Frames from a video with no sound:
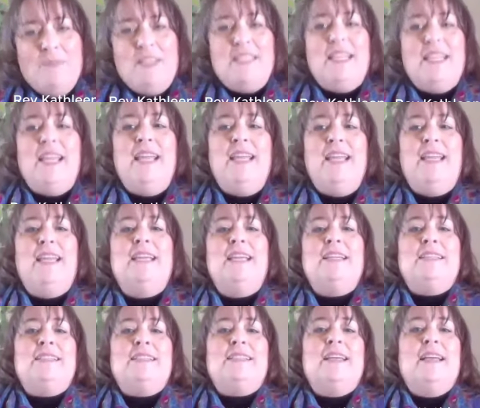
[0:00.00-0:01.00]
seeing
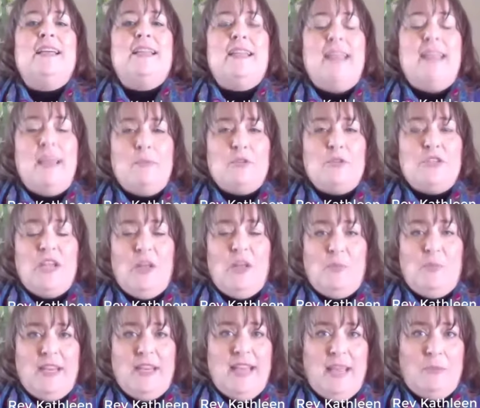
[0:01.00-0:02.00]
is neighbors
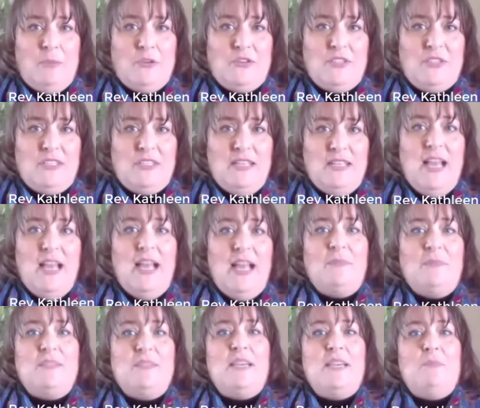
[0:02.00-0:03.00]
helping neighbors.
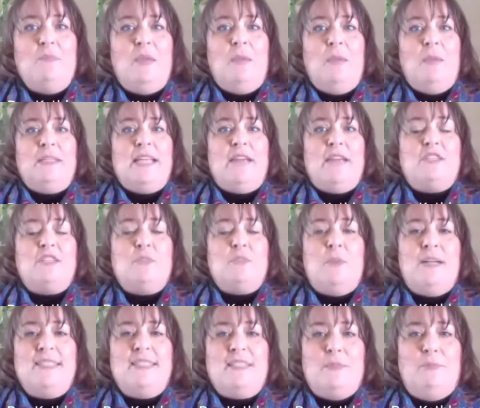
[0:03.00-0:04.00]
I'm seeing people take
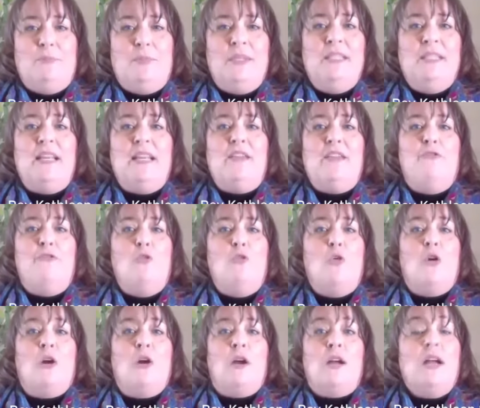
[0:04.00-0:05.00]
responsibility
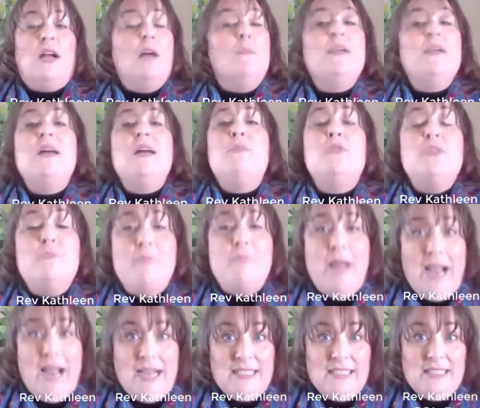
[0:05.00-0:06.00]
for coming up with a
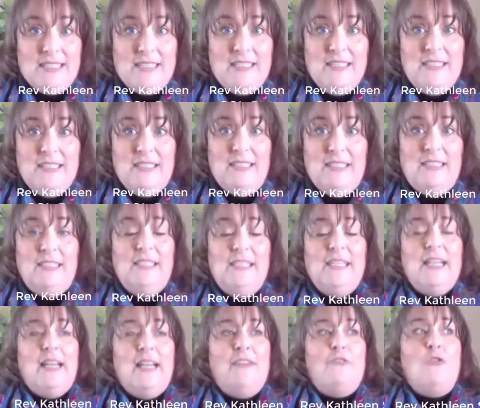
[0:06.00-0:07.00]
mask,
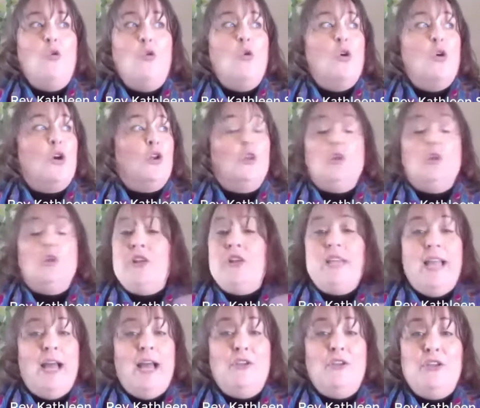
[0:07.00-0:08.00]
for learning
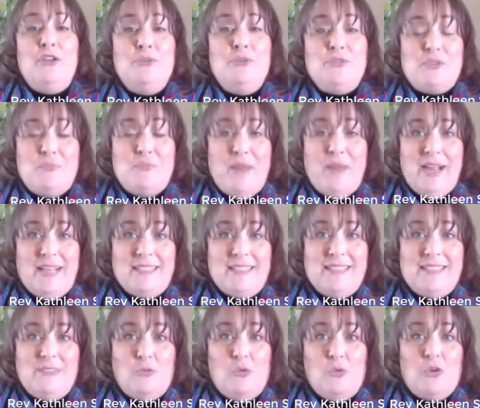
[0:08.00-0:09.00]
how to use a
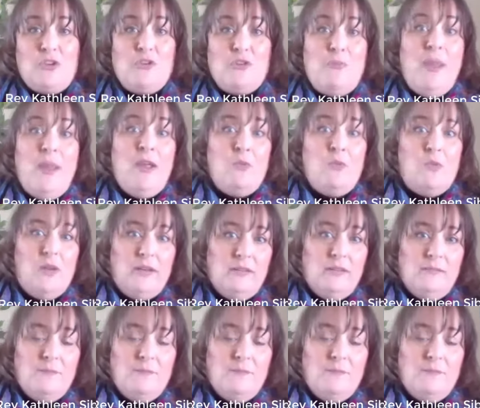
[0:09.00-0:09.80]
mask or to make one.